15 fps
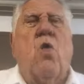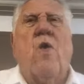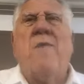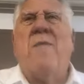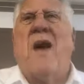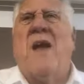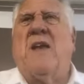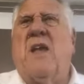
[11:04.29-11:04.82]
we
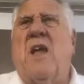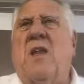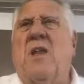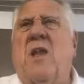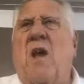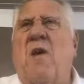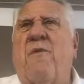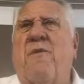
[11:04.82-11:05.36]
might get
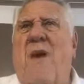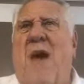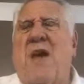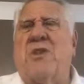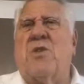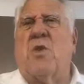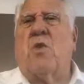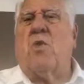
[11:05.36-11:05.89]
there
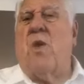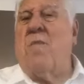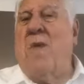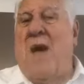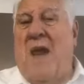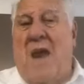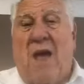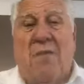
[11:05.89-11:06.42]
faster, and we
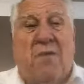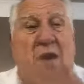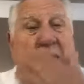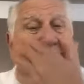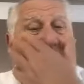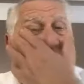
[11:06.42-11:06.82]
might have internet